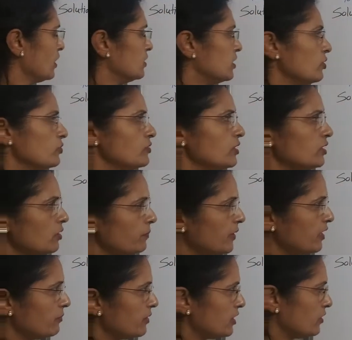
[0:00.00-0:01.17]
Now using the
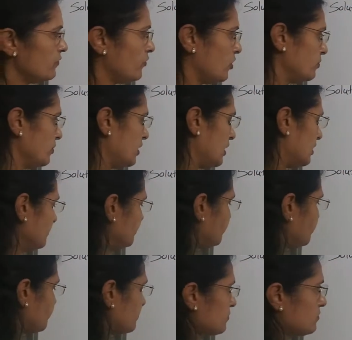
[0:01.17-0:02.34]
perimeter formula,
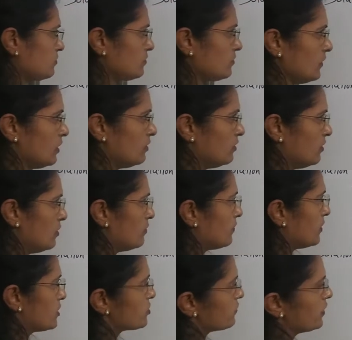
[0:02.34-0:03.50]

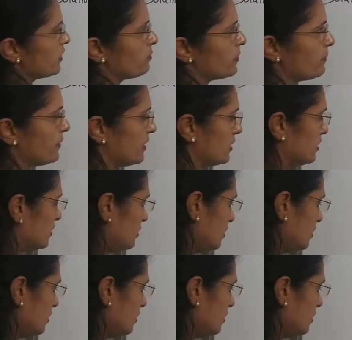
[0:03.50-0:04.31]
First we will prepare the